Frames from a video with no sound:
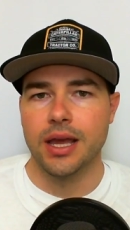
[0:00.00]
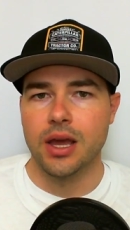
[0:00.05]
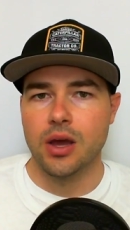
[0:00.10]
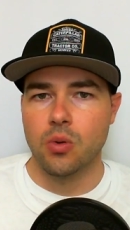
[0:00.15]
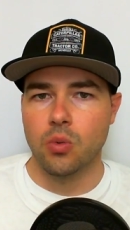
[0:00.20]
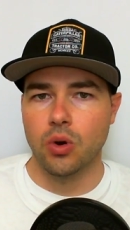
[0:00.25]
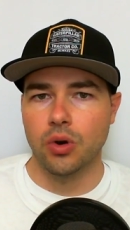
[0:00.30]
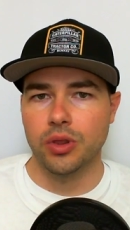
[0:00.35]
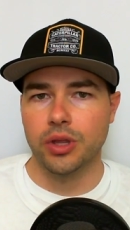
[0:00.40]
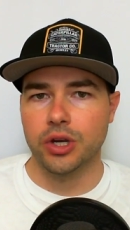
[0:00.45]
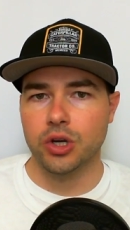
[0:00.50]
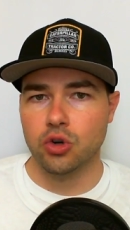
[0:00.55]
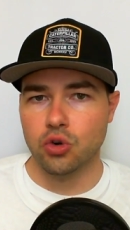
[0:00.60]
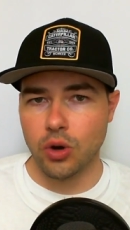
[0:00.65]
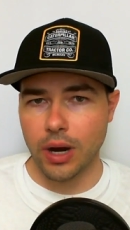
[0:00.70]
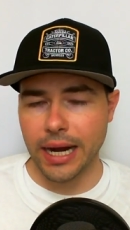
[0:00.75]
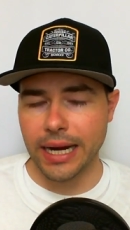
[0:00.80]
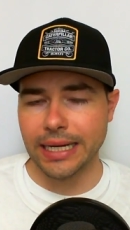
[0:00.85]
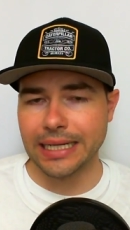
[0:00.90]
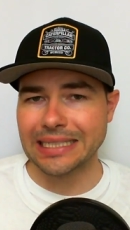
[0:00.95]
Well, the
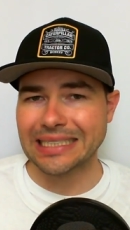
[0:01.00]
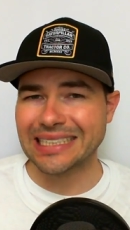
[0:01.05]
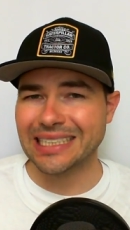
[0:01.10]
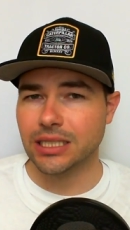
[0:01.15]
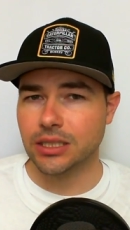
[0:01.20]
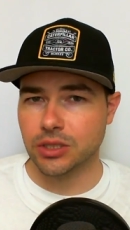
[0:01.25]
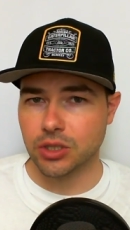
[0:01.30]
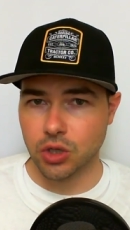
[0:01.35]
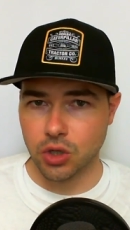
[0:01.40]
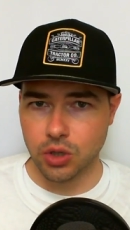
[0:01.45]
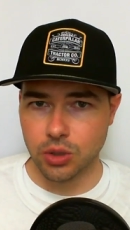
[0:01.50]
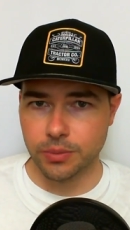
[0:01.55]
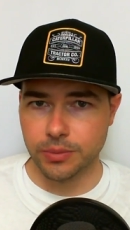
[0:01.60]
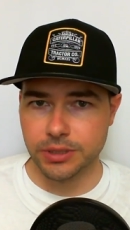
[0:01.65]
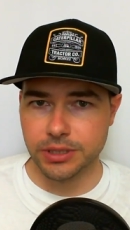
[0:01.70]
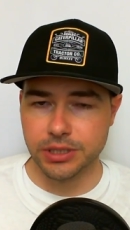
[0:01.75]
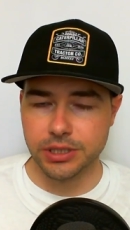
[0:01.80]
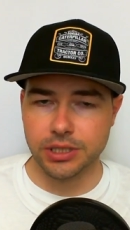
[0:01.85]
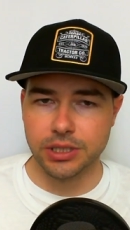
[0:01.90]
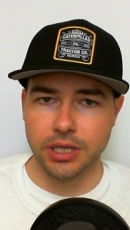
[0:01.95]
crank
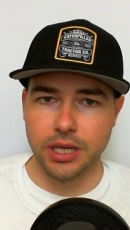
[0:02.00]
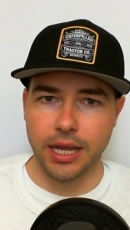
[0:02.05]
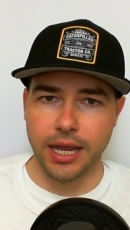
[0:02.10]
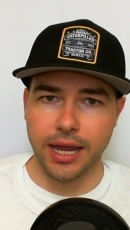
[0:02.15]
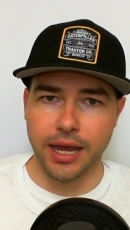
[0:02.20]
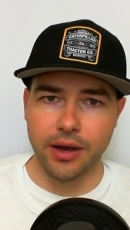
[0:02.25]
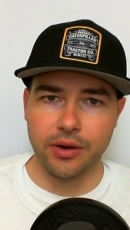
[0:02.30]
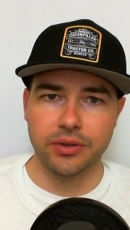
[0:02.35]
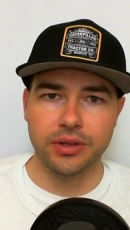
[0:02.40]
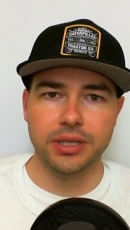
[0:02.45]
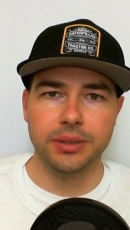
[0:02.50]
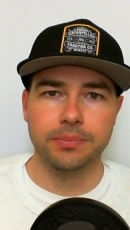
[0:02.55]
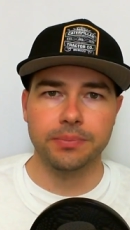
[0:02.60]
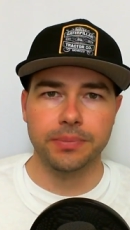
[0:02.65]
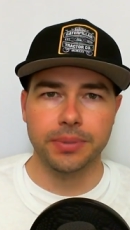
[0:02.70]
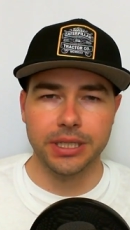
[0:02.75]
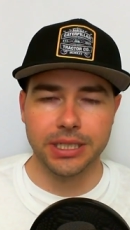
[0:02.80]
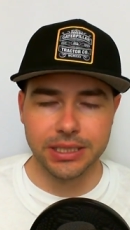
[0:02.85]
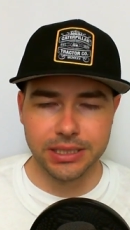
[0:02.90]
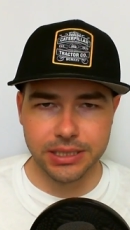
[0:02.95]
determines how the
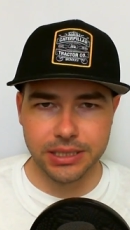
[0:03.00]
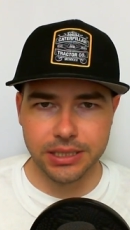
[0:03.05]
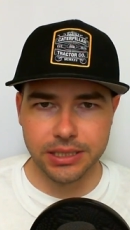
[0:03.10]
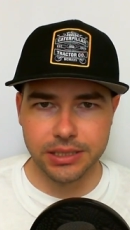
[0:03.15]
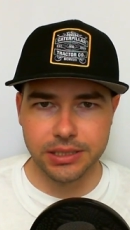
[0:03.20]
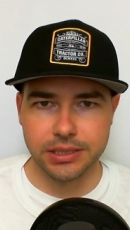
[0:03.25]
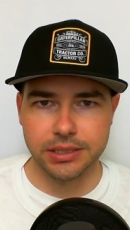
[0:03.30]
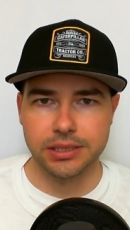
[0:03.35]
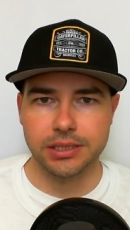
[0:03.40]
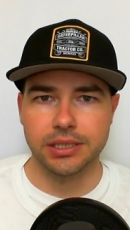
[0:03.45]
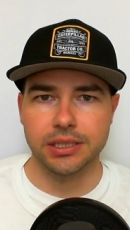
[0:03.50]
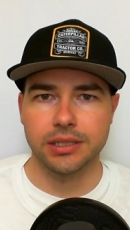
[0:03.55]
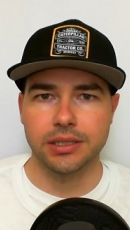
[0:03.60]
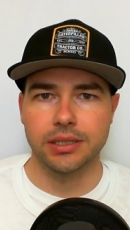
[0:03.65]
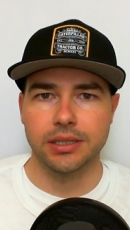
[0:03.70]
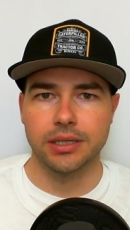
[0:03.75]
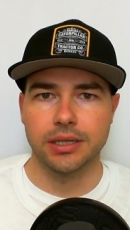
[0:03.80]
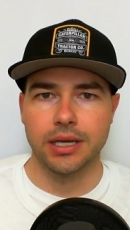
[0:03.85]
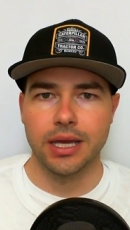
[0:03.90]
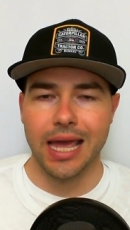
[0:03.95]
pistons
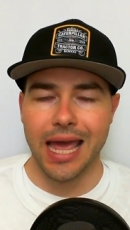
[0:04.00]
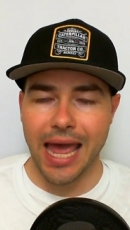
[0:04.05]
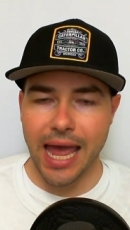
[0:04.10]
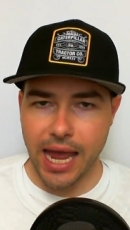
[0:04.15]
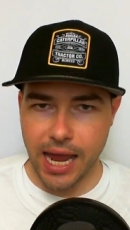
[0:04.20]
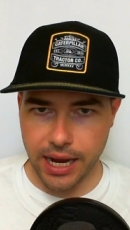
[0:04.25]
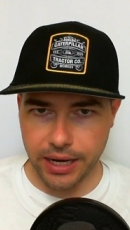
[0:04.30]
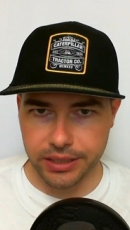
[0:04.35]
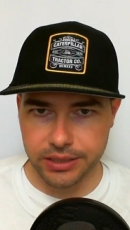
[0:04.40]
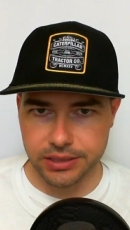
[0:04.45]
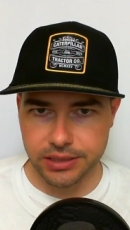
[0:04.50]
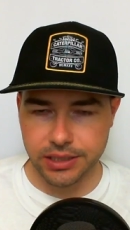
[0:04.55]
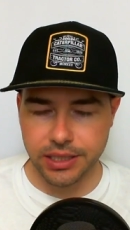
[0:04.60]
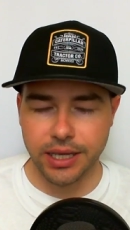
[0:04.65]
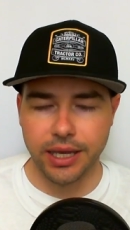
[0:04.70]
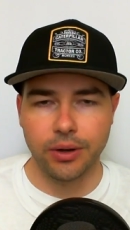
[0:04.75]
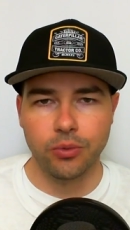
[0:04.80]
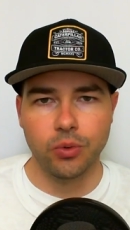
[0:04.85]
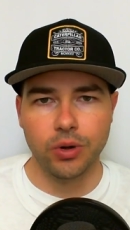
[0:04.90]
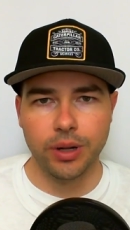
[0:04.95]
act.
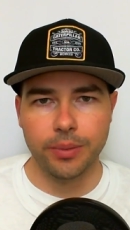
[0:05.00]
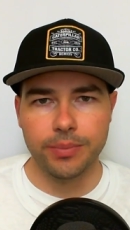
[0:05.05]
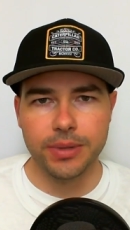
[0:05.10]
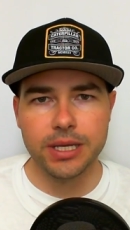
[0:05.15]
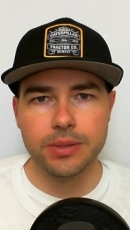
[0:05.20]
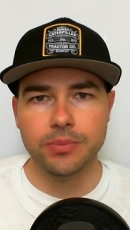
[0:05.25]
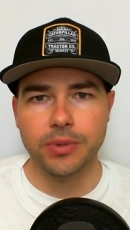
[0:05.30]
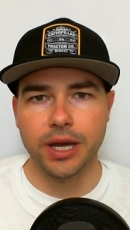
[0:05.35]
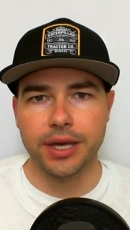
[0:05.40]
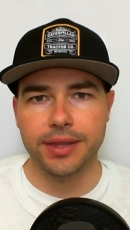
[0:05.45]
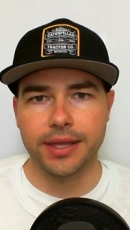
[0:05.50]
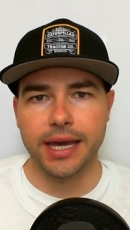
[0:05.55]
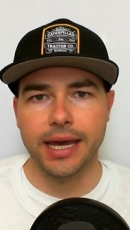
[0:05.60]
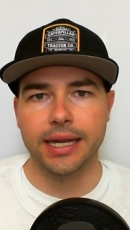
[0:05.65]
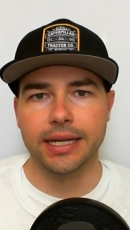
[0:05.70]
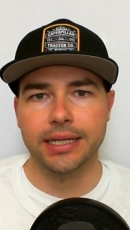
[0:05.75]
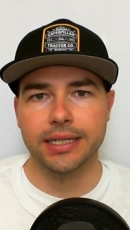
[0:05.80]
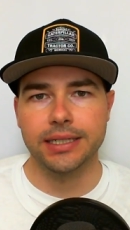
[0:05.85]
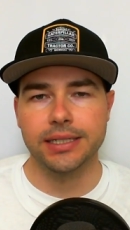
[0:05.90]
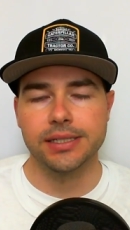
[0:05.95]
And what I mean by
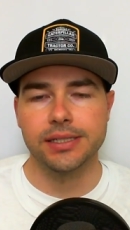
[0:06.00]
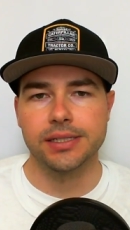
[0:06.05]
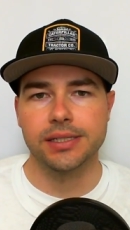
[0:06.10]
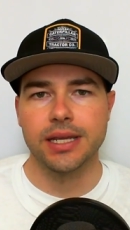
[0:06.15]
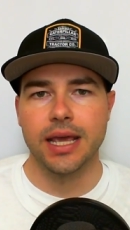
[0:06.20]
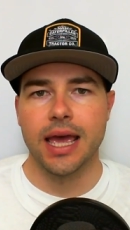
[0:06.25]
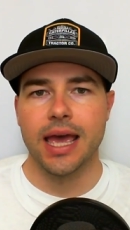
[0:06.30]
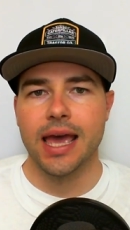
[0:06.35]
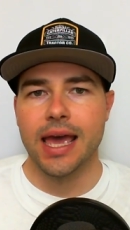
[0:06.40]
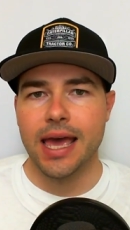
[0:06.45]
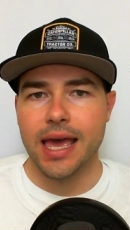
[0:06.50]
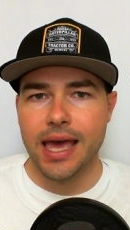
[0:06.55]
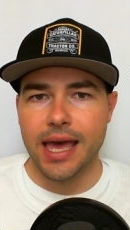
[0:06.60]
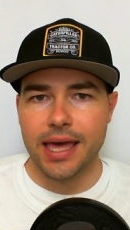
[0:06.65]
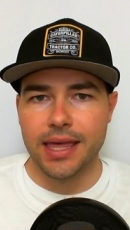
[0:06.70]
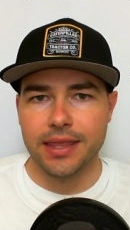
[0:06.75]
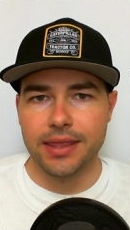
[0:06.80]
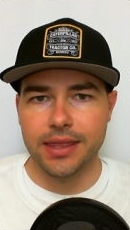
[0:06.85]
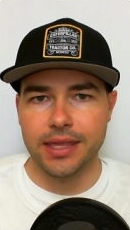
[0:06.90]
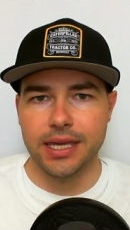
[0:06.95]
that is
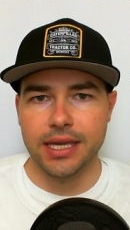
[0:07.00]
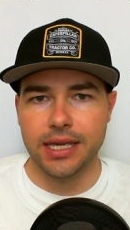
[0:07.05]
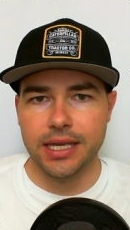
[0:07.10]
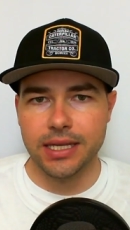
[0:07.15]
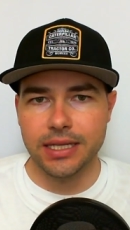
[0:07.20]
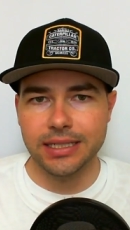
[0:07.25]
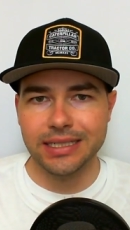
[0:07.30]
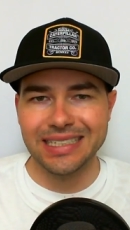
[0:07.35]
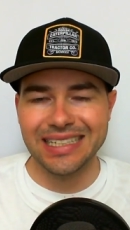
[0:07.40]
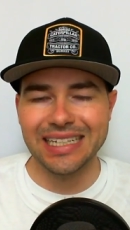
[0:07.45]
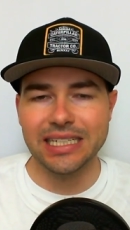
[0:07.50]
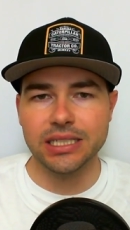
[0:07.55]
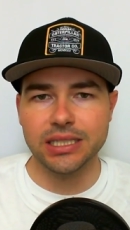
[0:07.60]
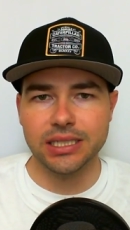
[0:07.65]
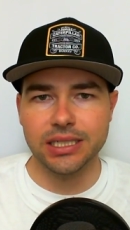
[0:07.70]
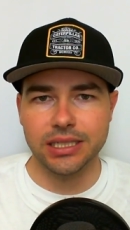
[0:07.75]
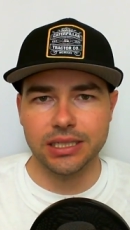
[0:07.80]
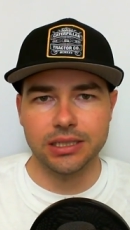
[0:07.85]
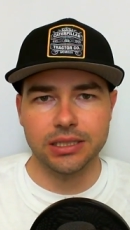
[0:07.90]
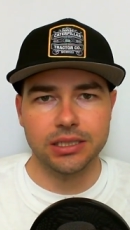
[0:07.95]
the
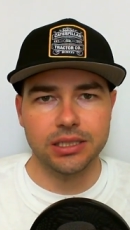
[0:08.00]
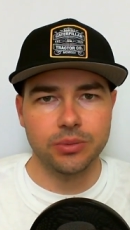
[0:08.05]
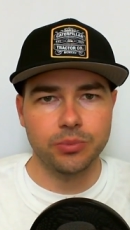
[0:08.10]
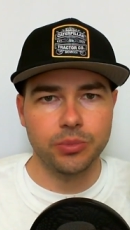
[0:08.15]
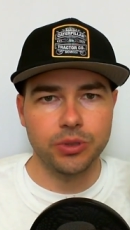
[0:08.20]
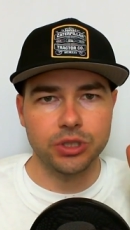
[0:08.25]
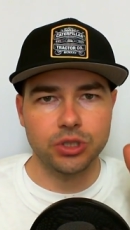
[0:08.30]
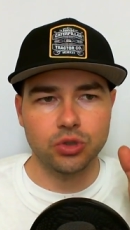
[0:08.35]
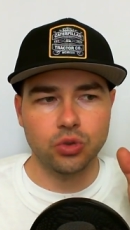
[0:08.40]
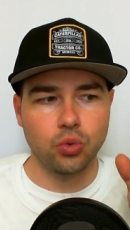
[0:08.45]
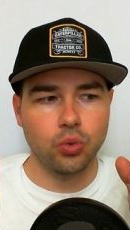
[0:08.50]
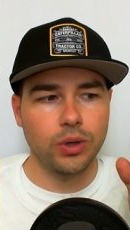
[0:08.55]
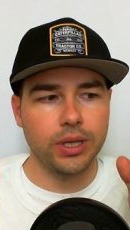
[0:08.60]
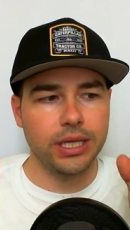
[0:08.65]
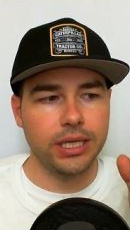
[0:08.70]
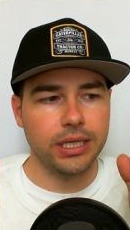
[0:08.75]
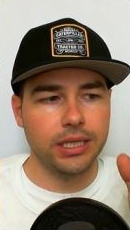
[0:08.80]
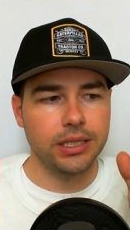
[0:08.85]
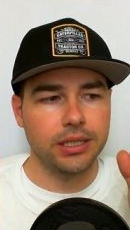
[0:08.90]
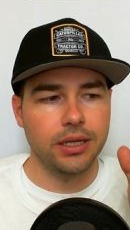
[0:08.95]
distance
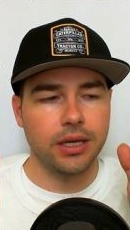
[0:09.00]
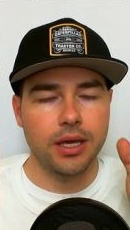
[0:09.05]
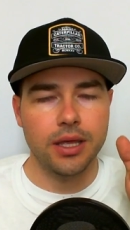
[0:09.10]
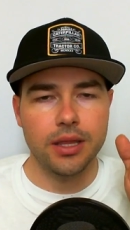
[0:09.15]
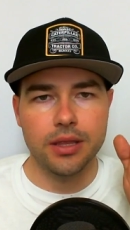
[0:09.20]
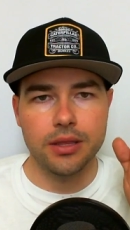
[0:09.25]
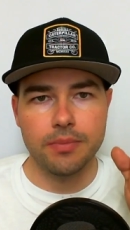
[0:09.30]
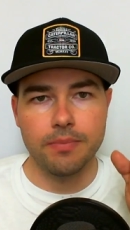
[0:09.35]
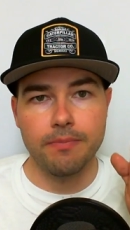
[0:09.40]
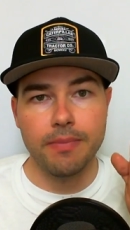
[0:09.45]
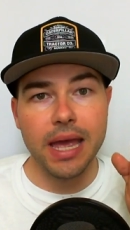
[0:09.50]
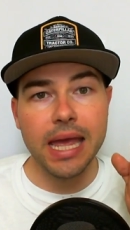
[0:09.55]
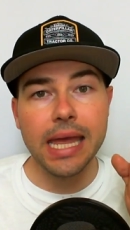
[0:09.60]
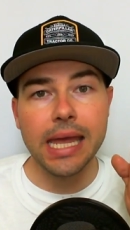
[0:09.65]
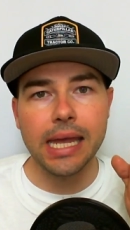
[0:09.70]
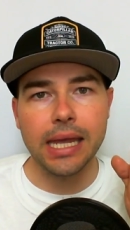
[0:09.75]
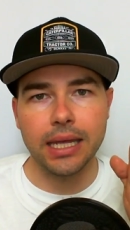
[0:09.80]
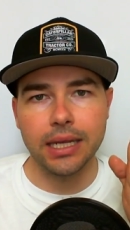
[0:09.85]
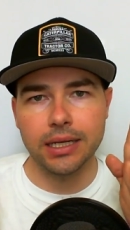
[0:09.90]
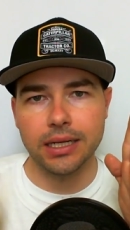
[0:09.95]
between the
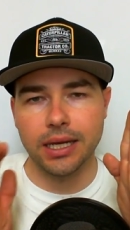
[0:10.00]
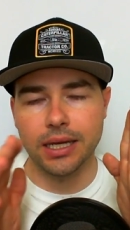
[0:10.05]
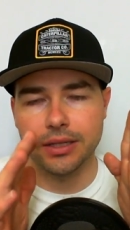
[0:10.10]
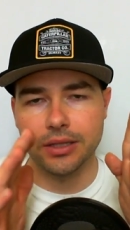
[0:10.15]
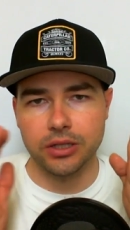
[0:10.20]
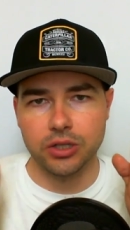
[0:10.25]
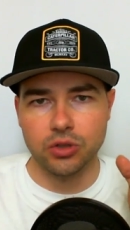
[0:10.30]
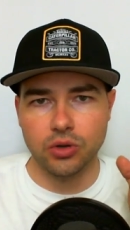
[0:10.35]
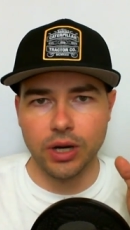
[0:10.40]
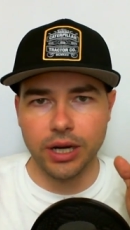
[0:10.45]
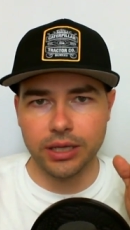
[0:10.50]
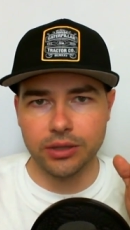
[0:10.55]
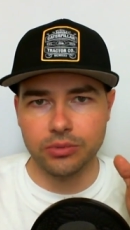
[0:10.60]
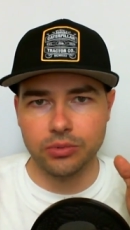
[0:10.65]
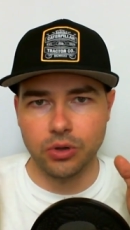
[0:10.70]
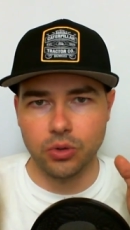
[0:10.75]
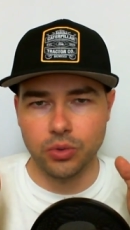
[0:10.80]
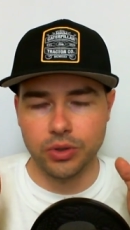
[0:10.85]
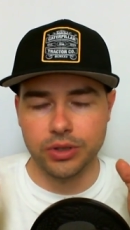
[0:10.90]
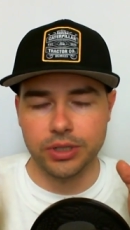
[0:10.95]
main and the crank
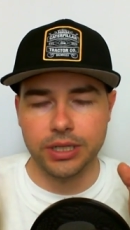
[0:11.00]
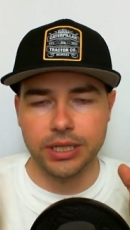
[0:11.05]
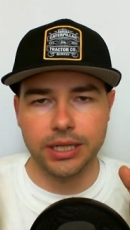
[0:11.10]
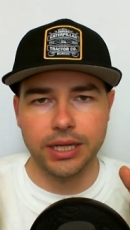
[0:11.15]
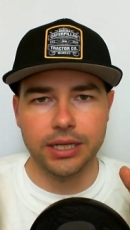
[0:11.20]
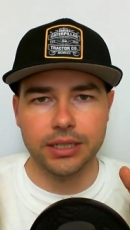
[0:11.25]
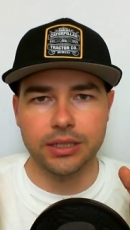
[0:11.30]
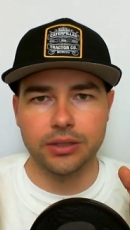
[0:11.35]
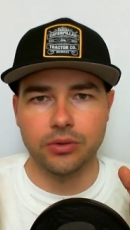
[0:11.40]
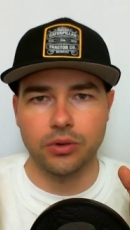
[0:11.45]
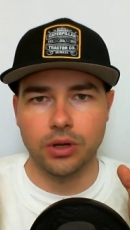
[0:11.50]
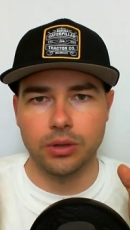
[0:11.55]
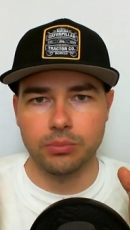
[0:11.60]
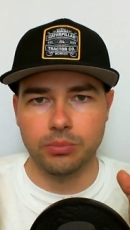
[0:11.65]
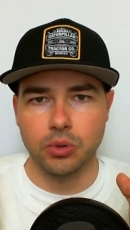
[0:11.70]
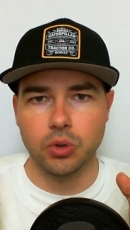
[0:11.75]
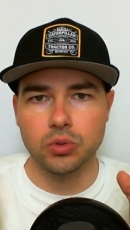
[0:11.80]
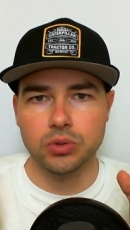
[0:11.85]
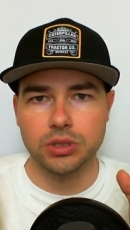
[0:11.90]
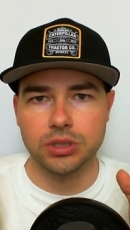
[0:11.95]
throw where the connecting rod bolts